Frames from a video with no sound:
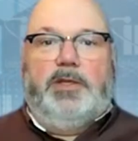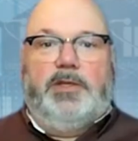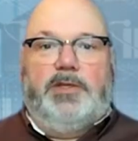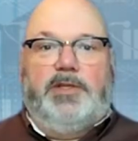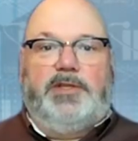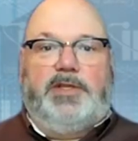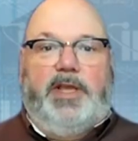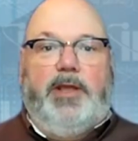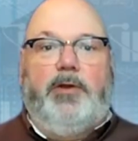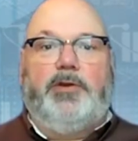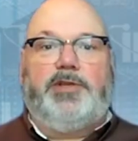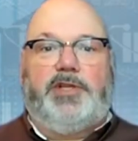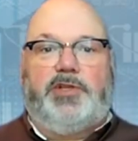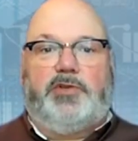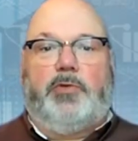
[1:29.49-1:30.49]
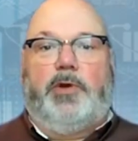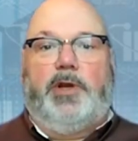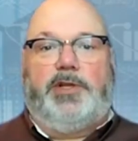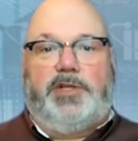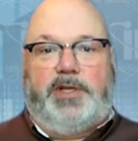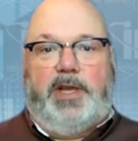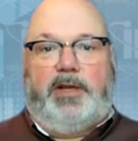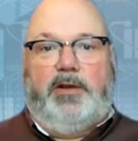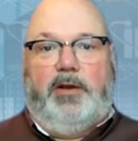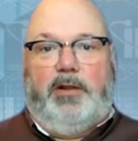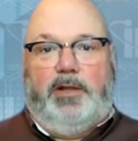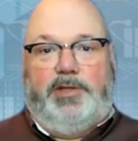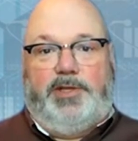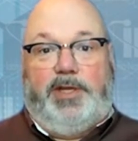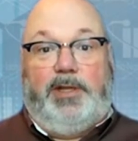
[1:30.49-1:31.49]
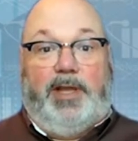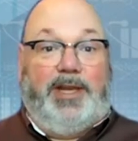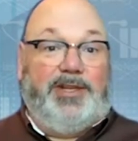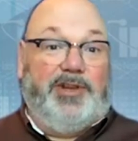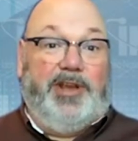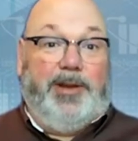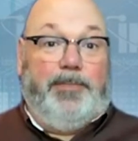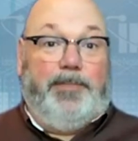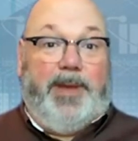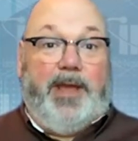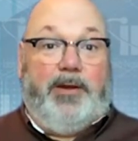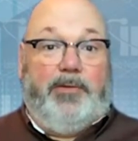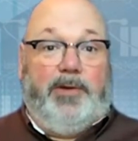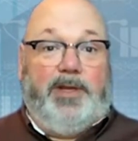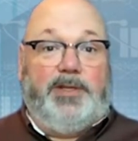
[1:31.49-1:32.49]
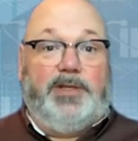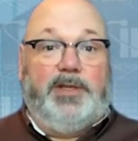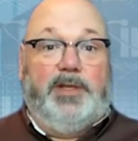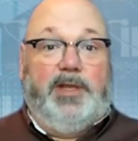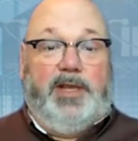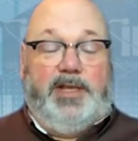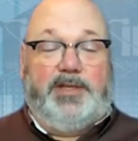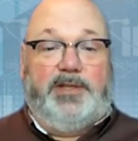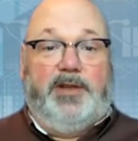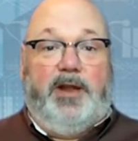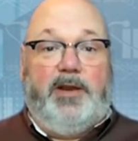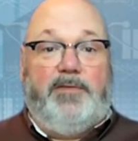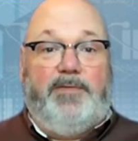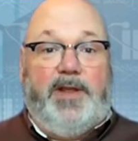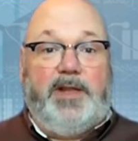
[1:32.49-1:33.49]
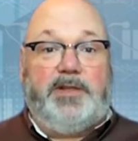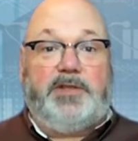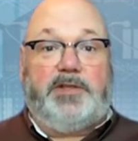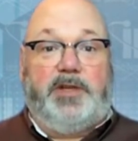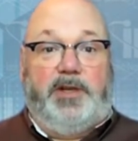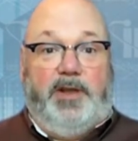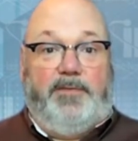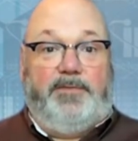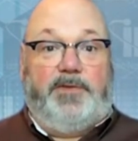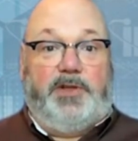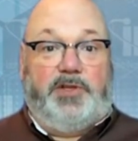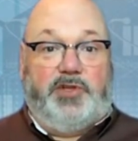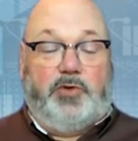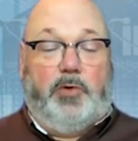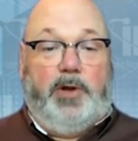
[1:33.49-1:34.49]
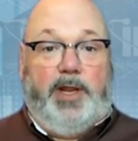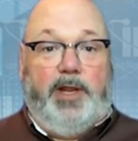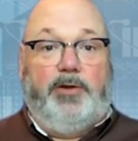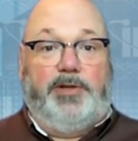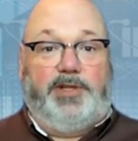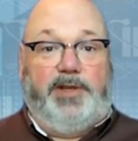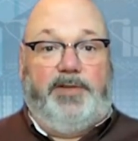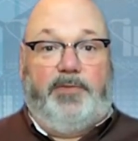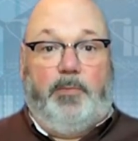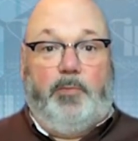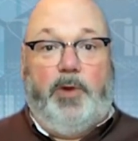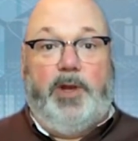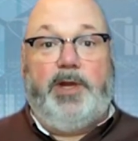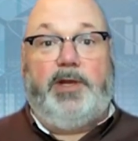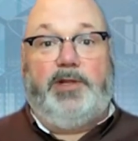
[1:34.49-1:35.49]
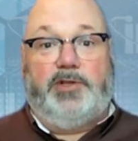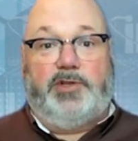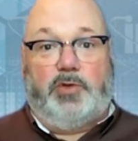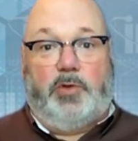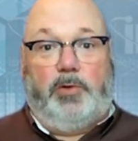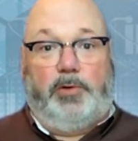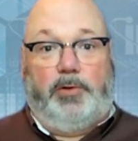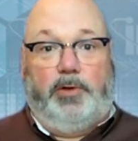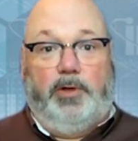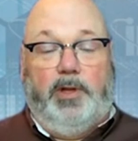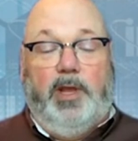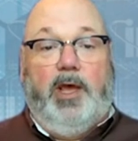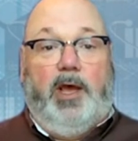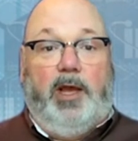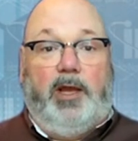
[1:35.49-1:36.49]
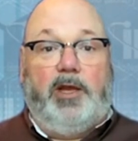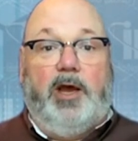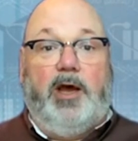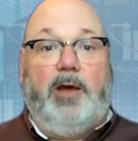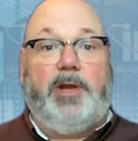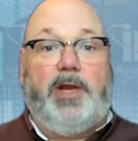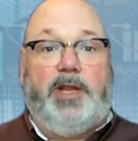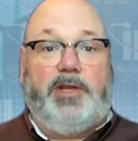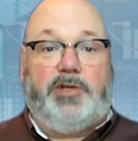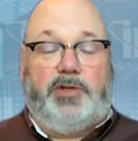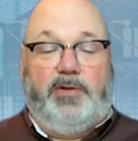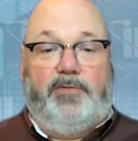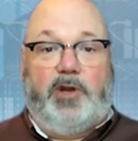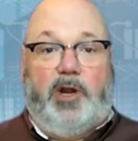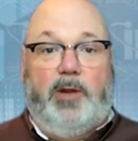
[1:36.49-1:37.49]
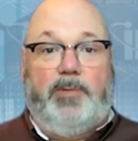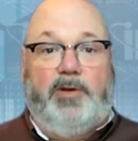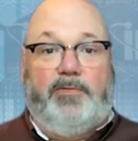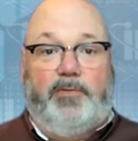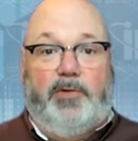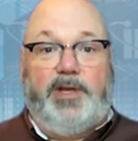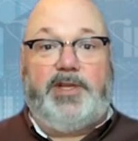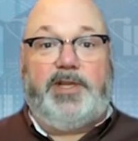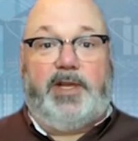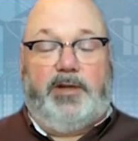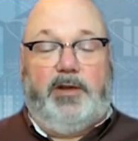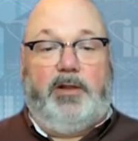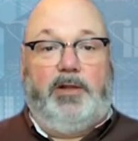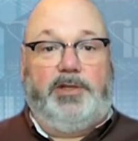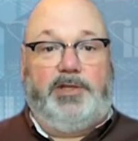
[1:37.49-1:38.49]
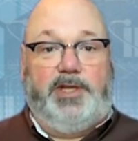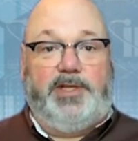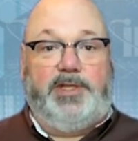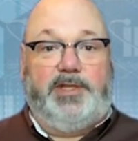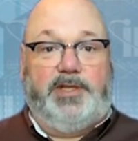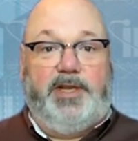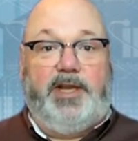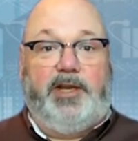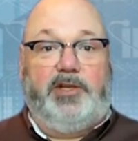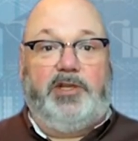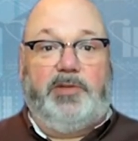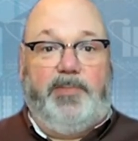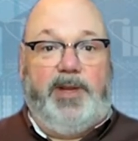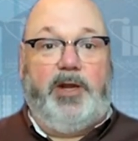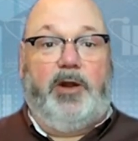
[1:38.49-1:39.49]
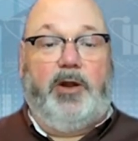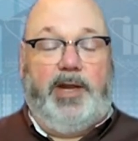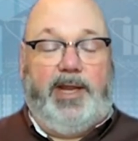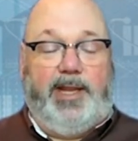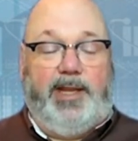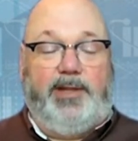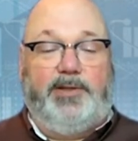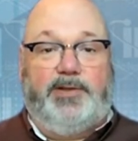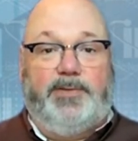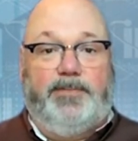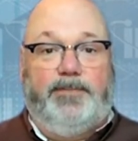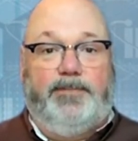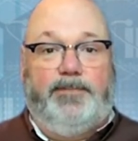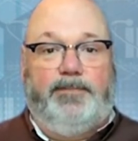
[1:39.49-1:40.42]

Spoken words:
Since energy storage technology, like giant batteries, is not advanced enough to store energy from wind and solar, a combination of carbon-free technologies is needed to meet our needs.